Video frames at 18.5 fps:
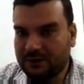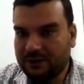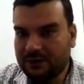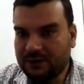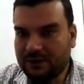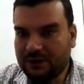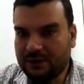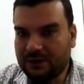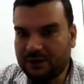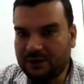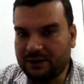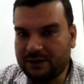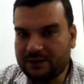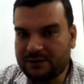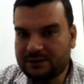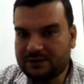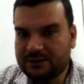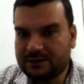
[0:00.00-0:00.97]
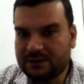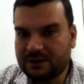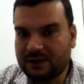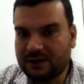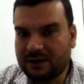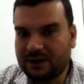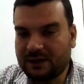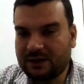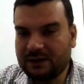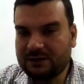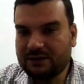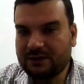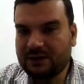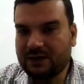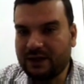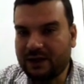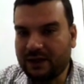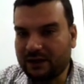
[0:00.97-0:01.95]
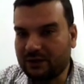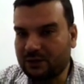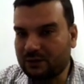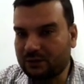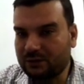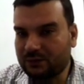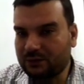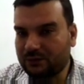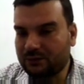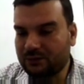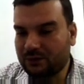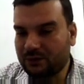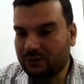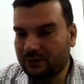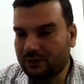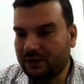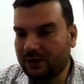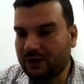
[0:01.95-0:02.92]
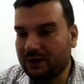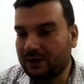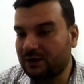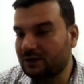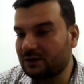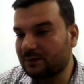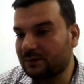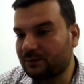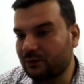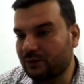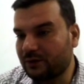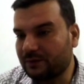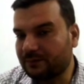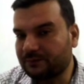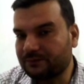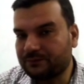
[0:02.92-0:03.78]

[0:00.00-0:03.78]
Here is another haiku, okay, another poem.